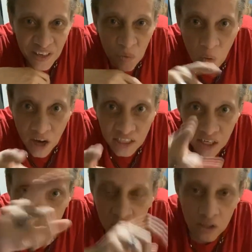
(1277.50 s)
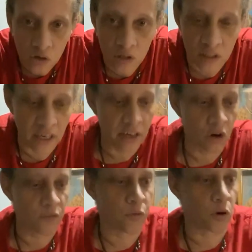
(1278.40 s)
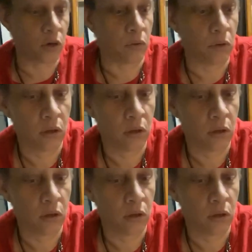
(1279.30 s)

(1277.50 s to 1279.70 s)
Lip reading: watch how things are going to take off for you.